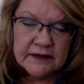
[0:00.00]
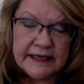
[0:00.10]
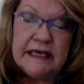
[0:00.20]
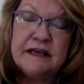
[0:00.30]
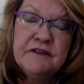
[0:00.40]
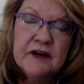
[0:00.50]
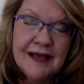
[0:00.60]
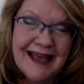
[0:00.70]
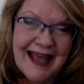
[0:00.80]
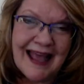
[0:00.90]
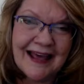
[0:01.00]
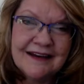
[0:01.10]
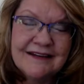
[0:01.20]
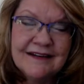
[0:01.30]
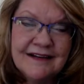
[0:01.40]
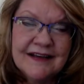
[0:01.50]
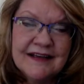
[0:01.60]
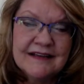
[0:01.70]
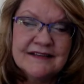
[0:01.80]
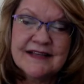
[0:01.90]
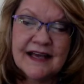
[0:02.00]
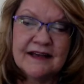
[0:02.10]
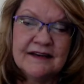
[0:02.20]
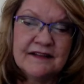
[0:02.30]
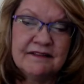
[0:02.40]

Eve, and said,